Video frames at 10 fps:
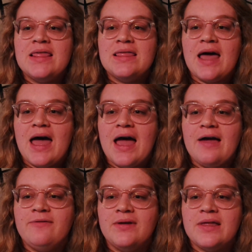that
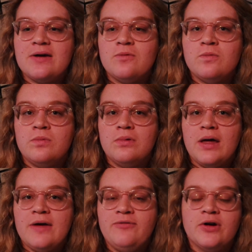I feel like
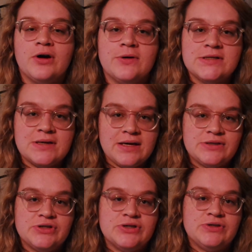if you're going to
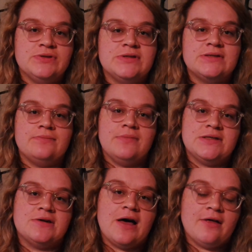introduce
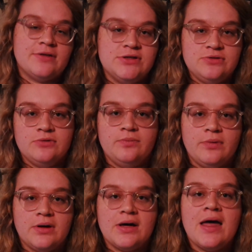mental health into a
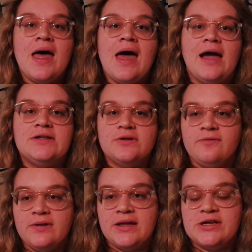book, I don't
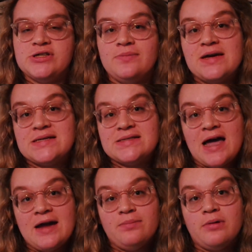feel like it should be a
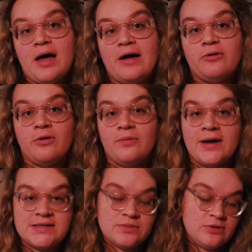side plot or a
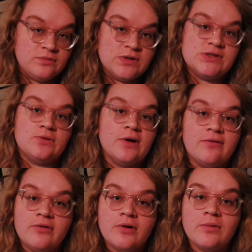way to move the story
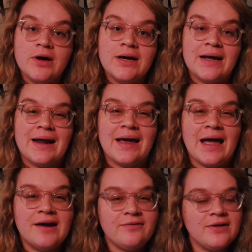forward, and I
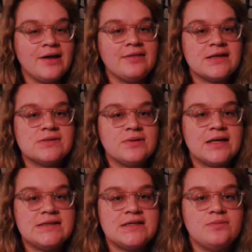kind of feel like that's what
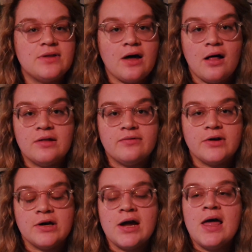they did with
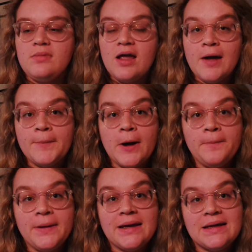Oliver. I'm
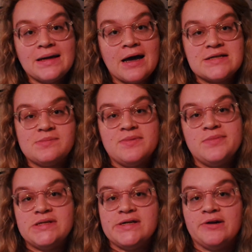hoping in Husband
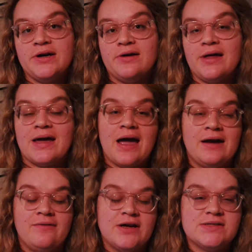Material it
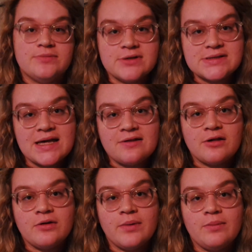kind of explores that a
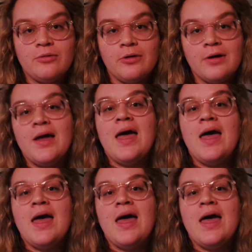little bit more.